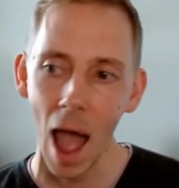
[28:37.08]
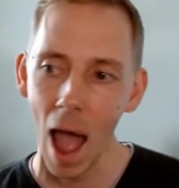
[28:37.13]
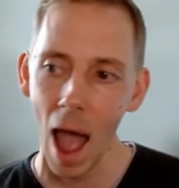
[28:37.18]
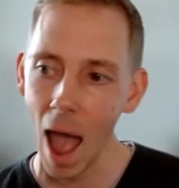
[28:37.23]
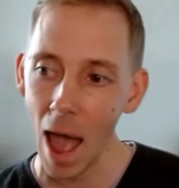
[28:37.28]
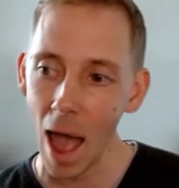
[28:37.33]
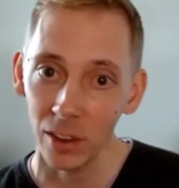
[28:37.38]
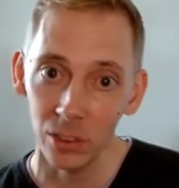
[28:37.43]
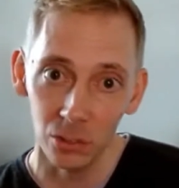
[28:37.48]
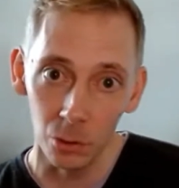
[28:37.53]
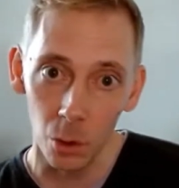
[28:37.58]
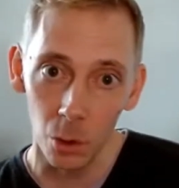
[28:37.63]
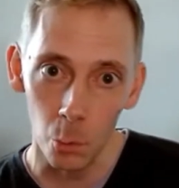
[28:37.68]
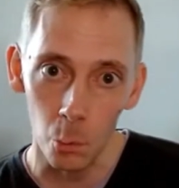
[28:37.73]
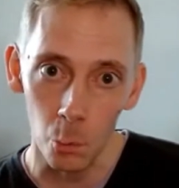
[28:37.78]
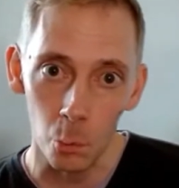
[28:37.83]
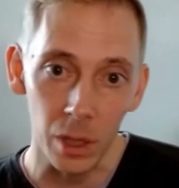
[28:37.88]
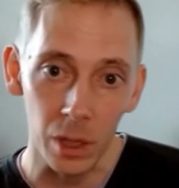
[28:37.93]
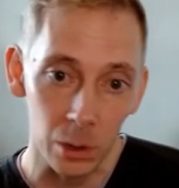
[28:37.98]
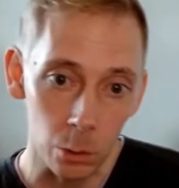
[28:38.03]
And
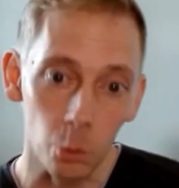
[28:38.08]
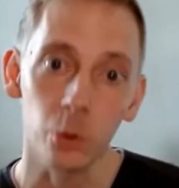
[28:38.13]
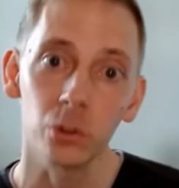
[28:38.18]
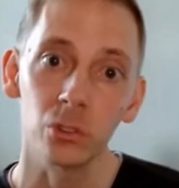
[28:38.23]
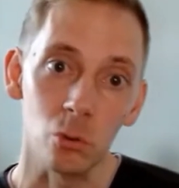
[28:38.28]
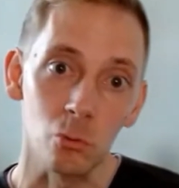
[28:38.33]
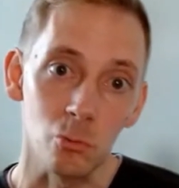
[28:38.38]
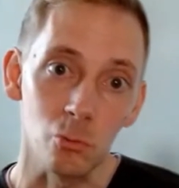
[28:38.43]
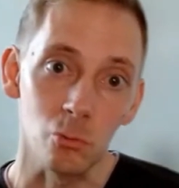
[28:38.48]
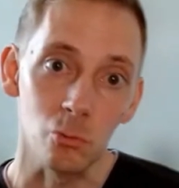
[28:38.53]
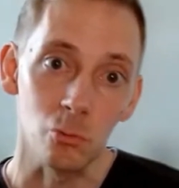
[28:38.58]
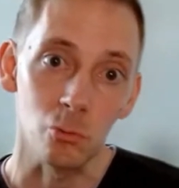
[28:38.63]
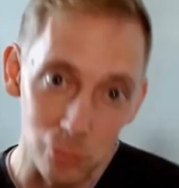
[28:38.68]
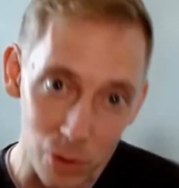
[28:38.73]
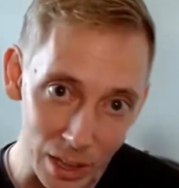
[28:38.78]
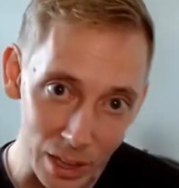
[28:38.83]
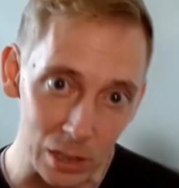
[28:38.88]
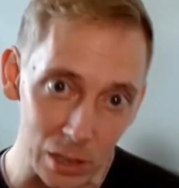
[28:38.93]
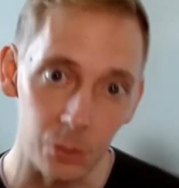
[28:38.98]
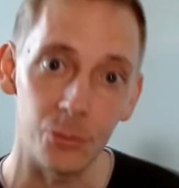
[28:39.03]
in order to read
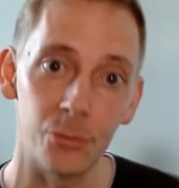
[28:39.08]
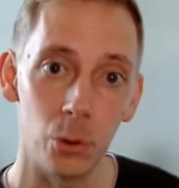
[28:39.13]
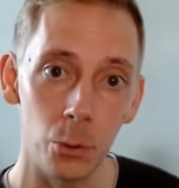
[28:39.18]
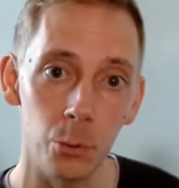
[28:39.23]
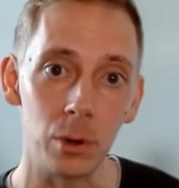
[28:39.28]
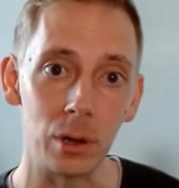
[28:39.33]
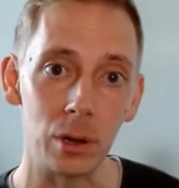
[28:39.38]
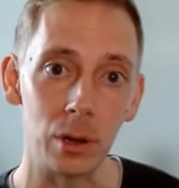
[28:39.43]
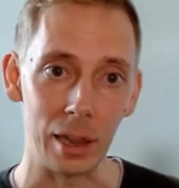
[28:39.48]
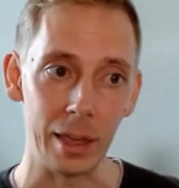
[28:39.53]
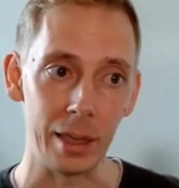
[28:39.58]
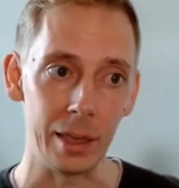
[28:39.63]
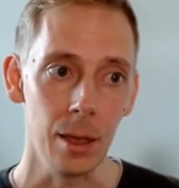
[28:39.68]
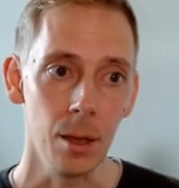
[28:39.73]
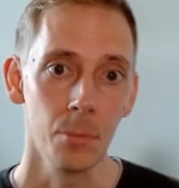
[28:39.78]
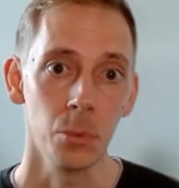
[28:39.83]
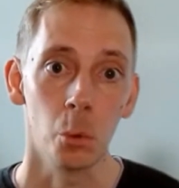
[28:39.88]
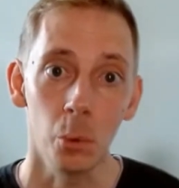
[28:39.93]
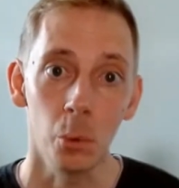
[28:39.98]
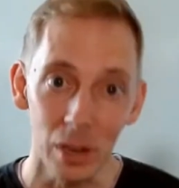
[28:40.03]
fluently,
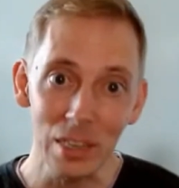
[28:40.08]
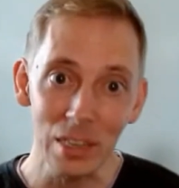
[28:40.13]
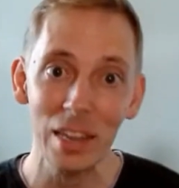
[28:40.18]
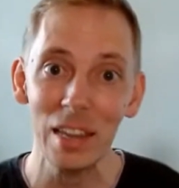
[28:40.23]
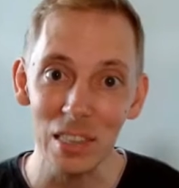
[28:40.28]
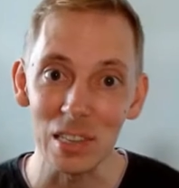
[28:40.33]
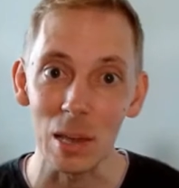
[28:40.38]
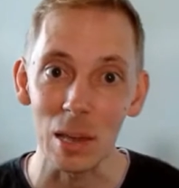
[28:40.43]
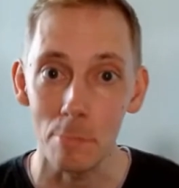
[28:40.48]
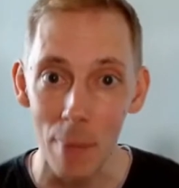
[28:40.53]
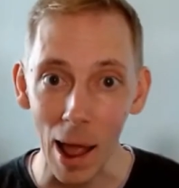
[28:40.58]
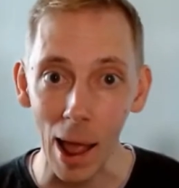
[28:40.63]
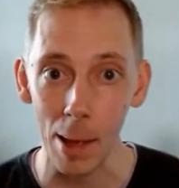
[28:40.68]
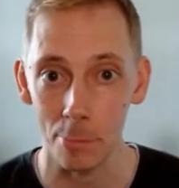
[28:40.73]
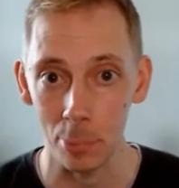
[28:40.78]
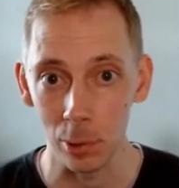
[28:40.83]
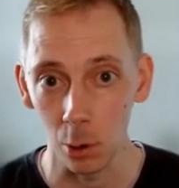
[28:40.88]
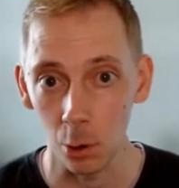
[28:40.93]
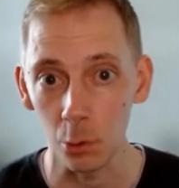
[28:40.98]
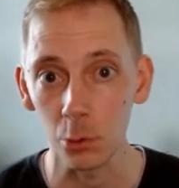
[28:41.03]
we need to map
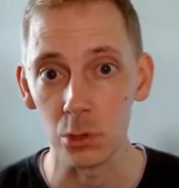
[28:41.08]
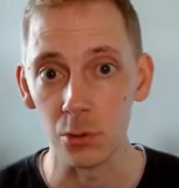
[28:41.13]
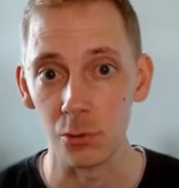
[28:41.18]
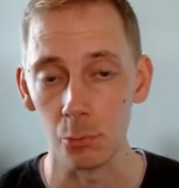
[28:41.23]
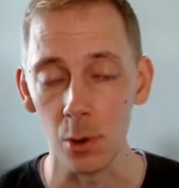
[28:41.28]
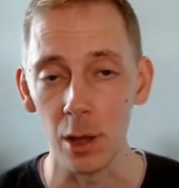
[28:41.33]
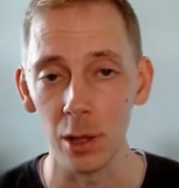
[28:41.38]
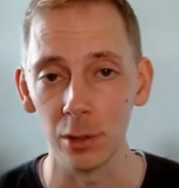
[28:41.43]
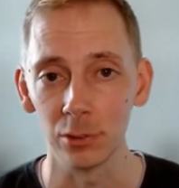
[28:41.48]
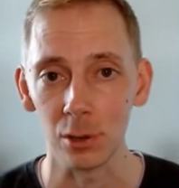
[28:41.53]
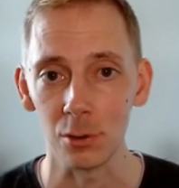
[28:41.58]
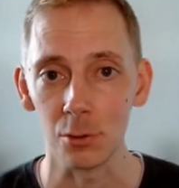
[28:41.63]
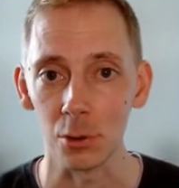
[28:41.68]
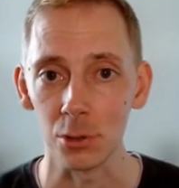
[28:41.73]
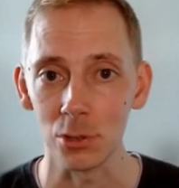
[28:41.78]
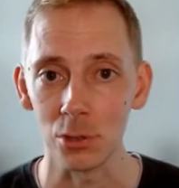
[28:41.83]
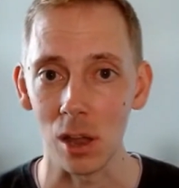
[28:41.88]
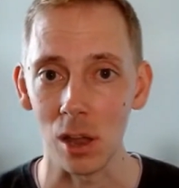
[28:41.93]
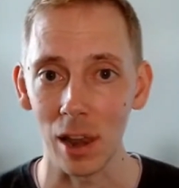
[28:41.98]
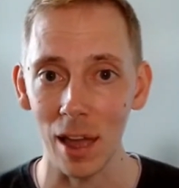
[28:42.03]
lots of words across
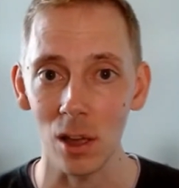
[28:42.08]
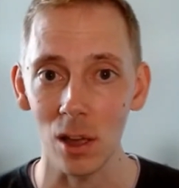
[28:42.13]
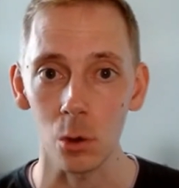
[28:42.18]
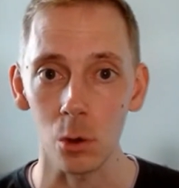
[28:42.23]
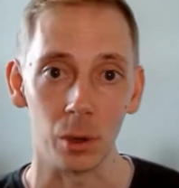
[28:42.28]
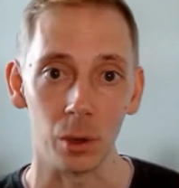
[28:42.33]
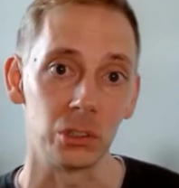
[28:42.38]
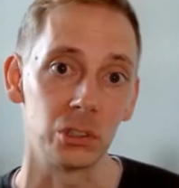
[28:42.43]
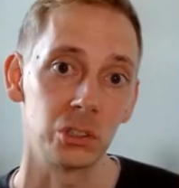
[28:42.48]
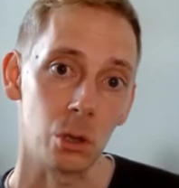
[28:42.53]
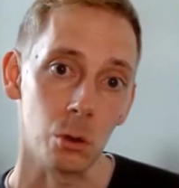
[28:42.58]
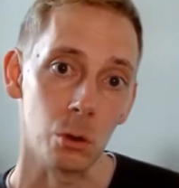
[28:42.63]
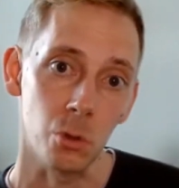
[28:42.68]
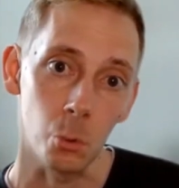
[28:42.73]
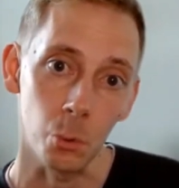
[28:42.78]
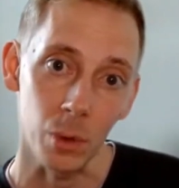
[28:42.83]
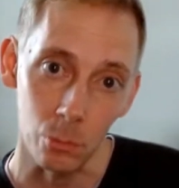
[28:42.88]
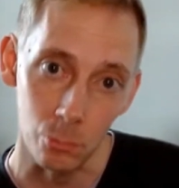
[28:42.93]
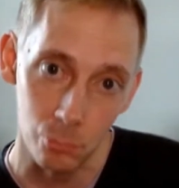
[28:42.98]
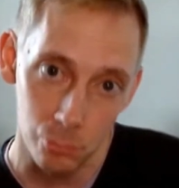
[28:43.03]
our language so that
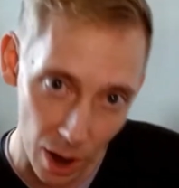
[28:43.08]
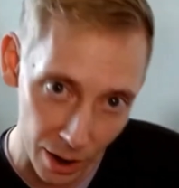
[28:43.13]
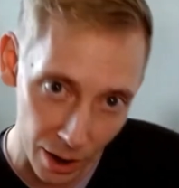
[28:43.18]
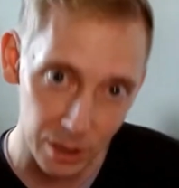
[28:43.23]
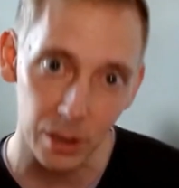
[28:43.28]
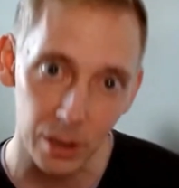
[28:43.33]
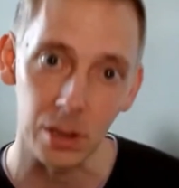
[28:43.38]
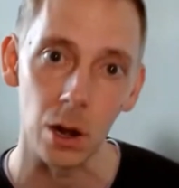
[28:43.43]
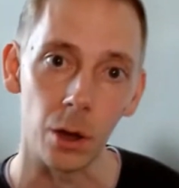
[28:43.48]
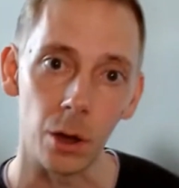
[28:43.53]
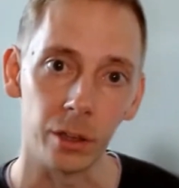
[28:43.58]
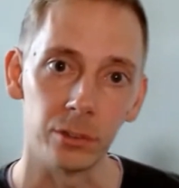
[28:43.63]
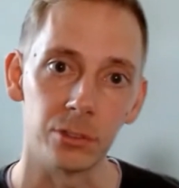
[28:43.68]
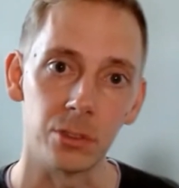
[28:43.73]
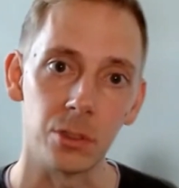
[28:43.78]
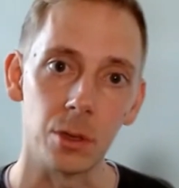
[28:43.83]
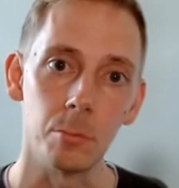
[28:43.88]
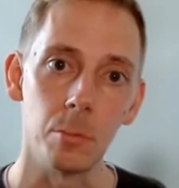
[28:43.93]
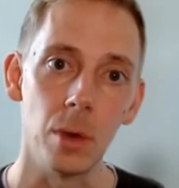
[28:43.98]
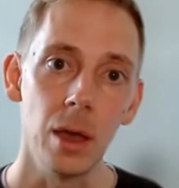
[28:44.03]
we recognize
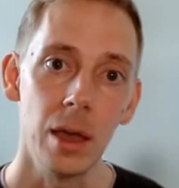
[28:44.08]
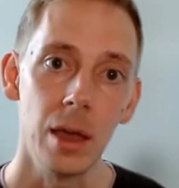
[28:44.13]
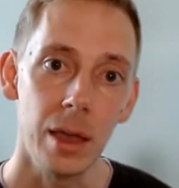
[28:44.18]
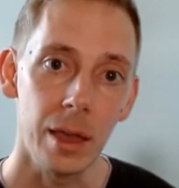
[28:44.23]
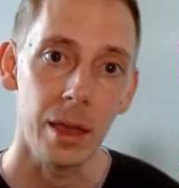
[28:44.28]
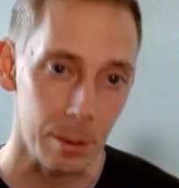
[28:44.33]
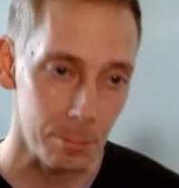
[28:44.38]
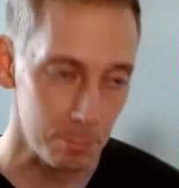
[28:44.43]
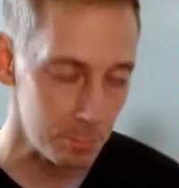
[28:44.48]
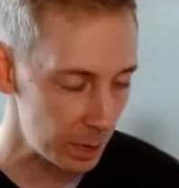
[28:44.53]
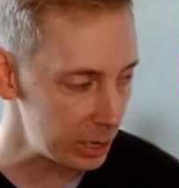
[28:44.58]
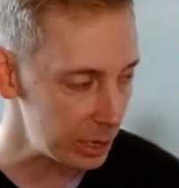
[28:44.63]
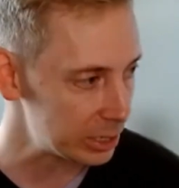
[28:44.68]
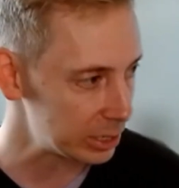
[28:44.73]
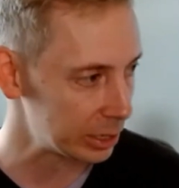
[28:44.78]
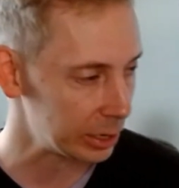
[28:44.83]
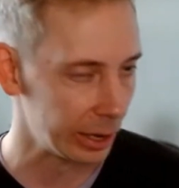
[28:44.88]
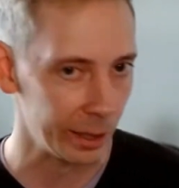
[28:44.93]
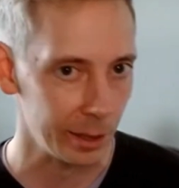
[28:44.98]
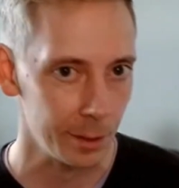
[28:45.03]
them
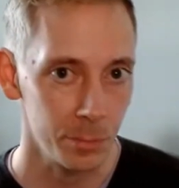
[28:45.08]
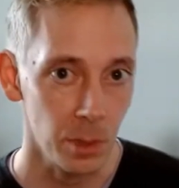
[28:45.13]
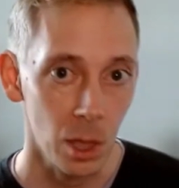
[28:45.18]
immediately.